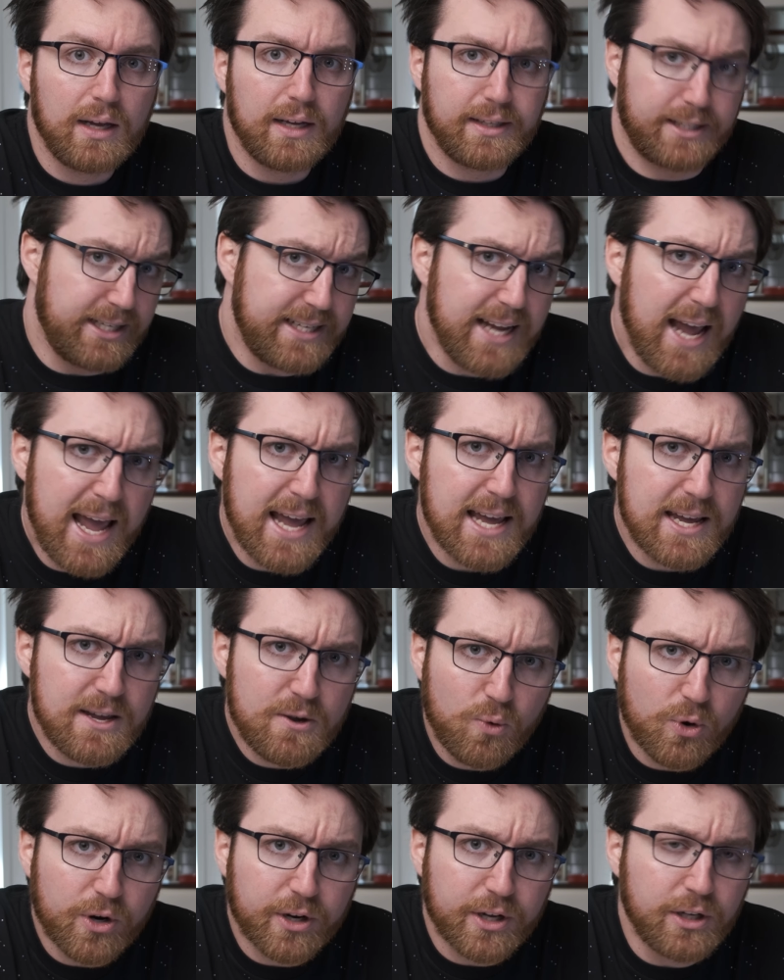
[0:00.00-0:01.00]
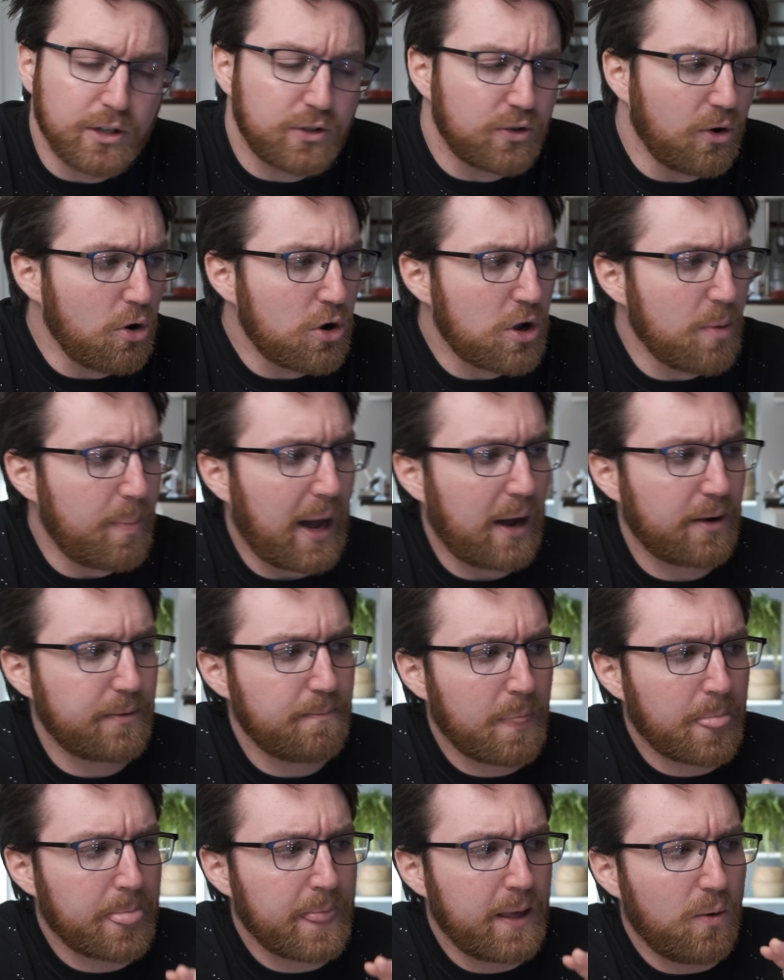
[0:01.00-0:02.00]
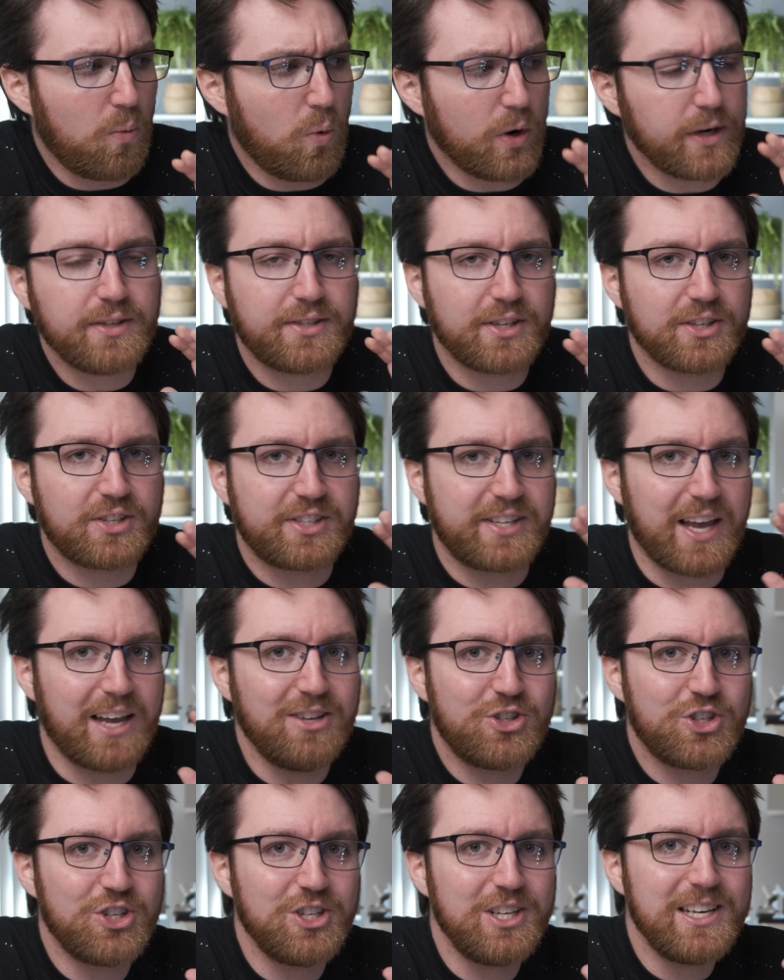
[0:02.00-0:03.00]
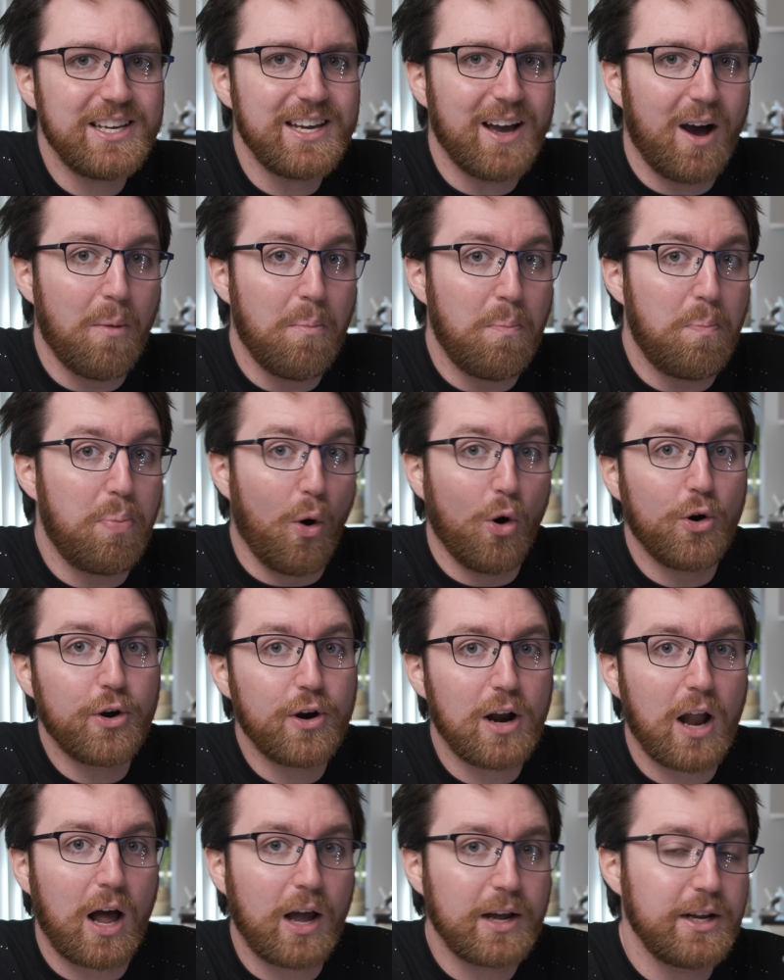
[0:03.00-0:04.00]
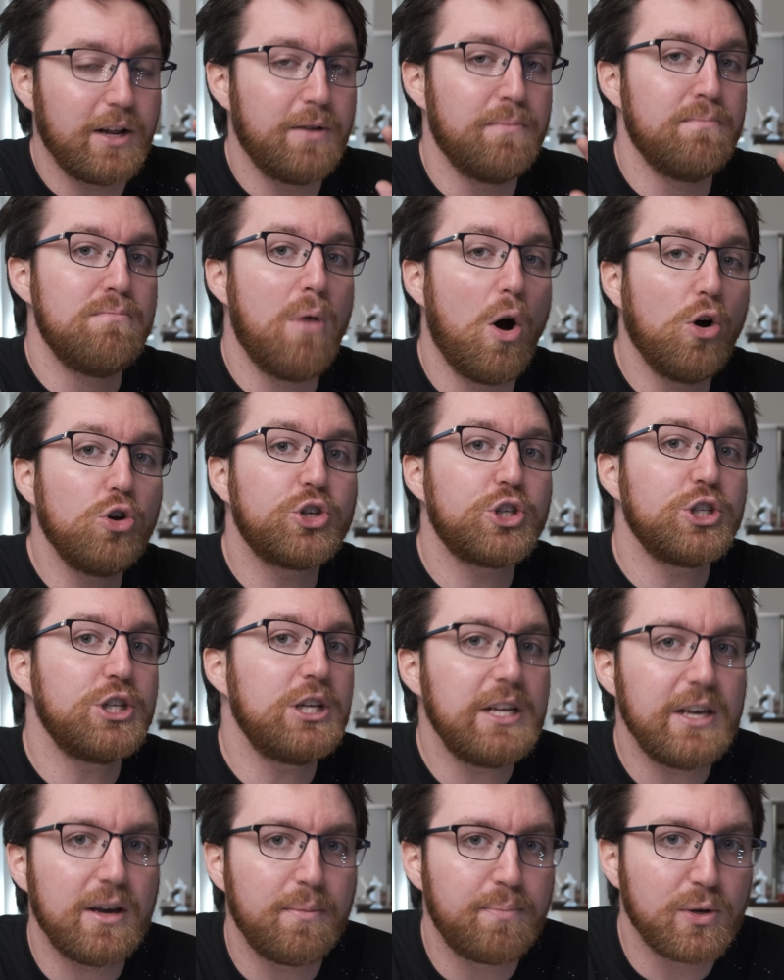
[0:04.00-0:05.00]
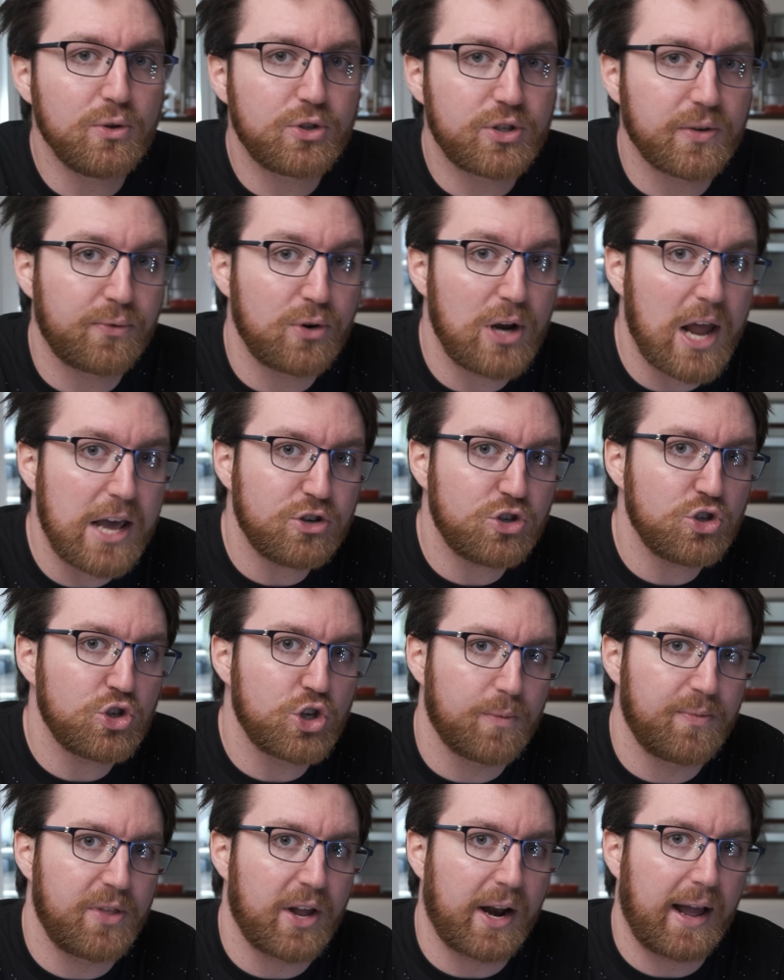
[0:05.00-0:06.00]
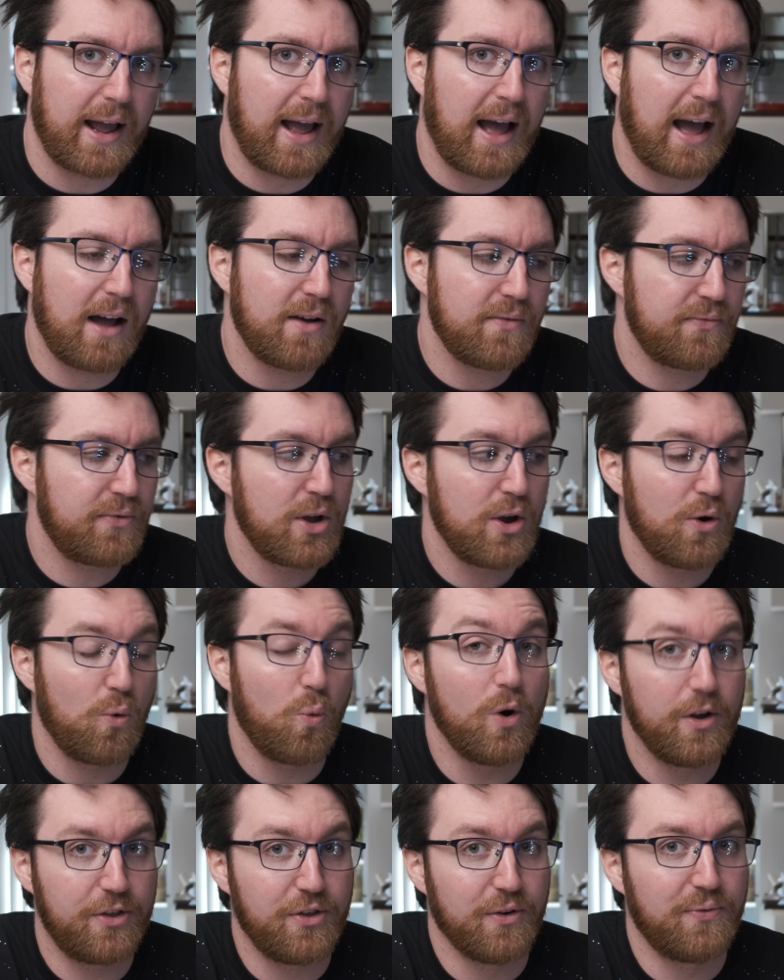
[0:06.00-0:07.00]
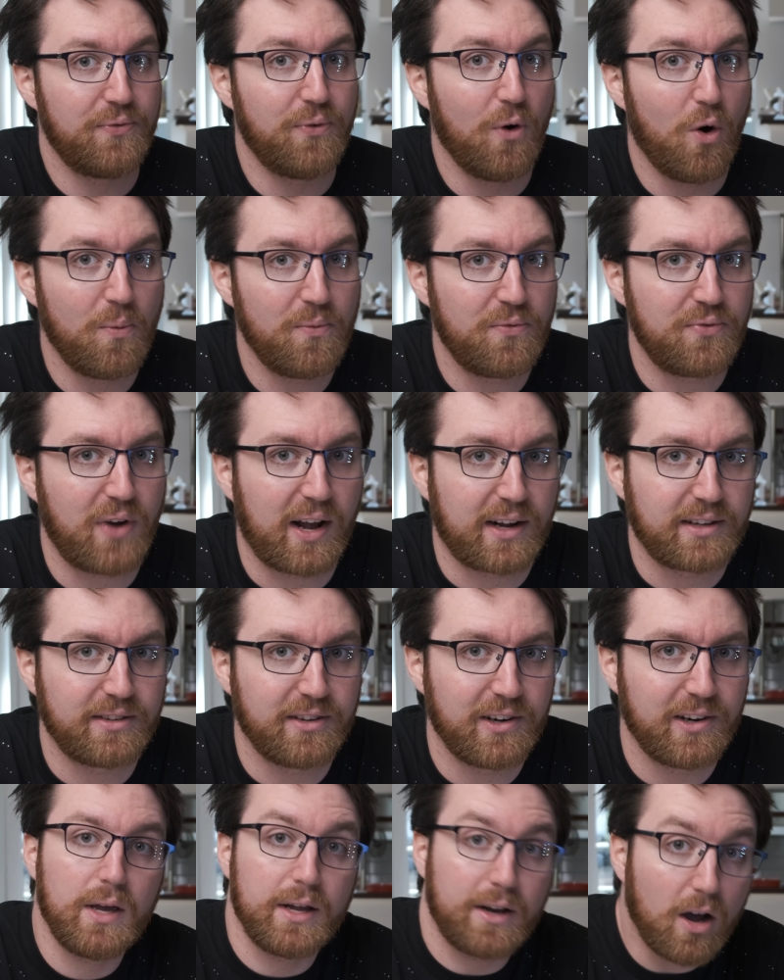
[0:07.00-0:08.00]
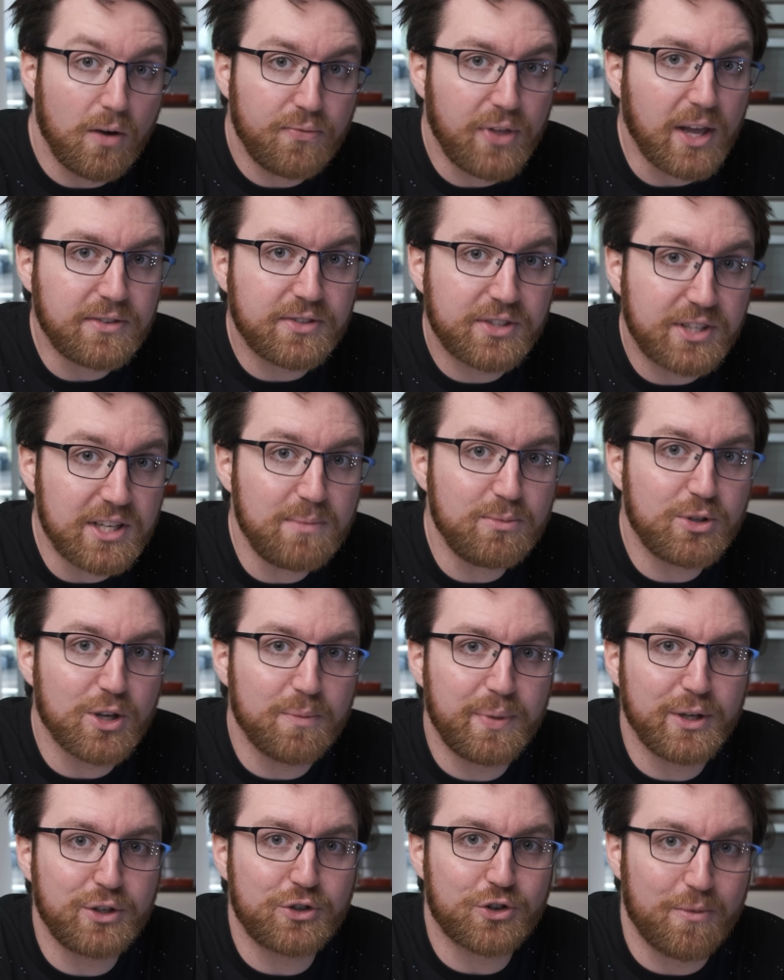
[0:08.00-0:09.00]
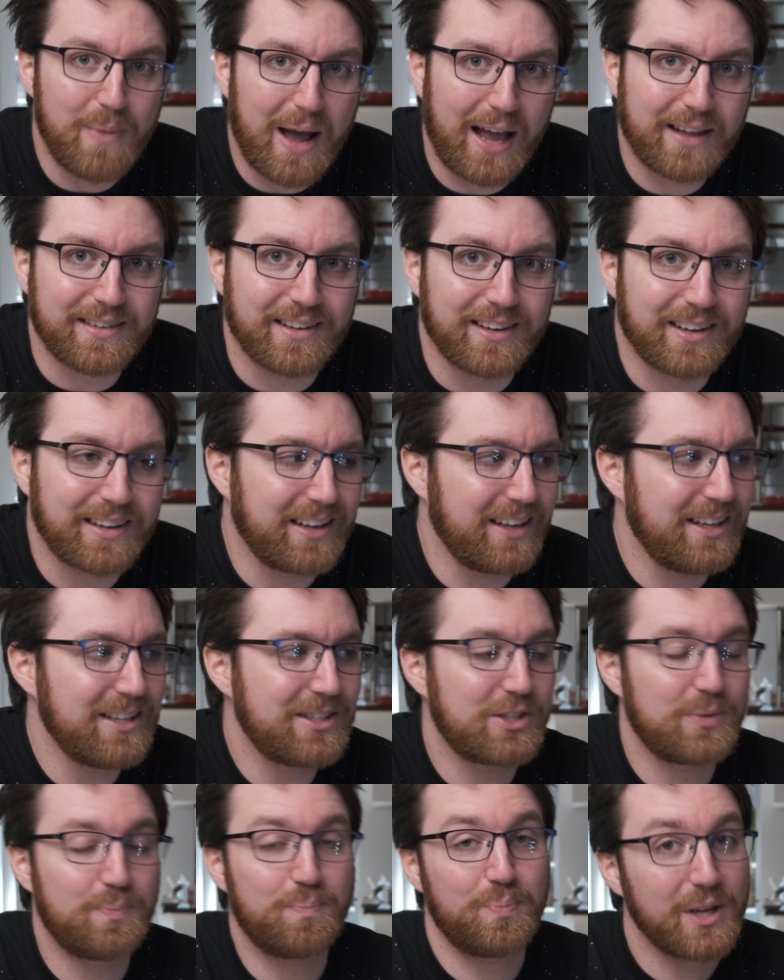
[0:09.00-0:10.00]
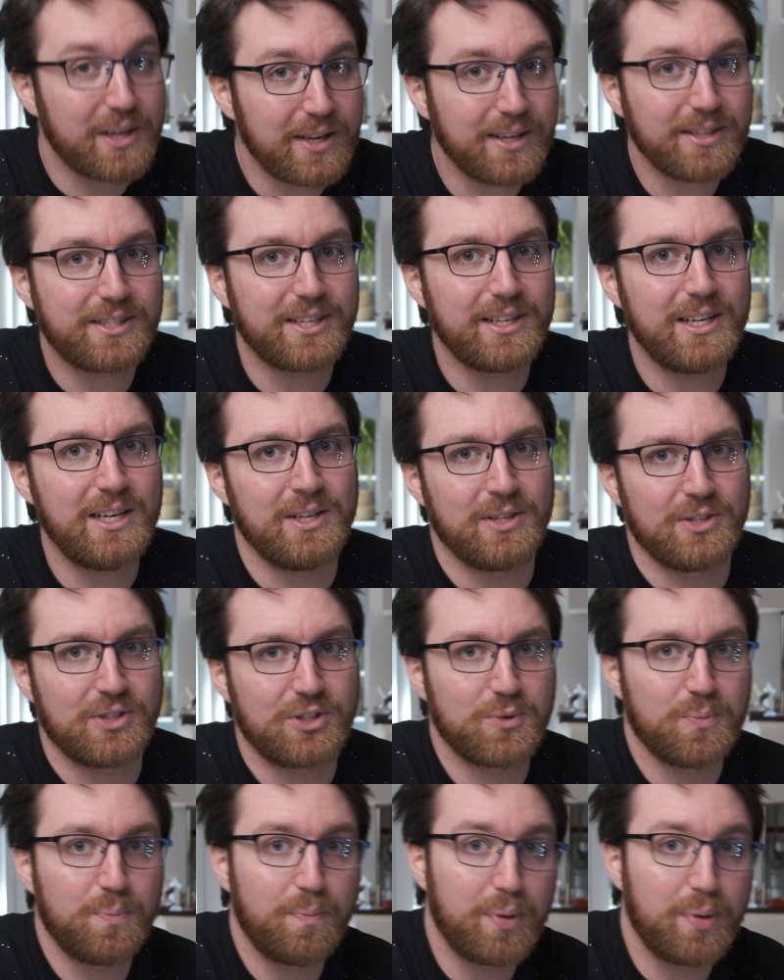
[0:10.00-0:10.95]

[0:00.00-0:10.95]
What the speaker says: Today, we're going to talk about what is essentially a borderline emotionally abusive relationship that I have with a form factor. Now, if that seems a bit dramatic, it's because it is.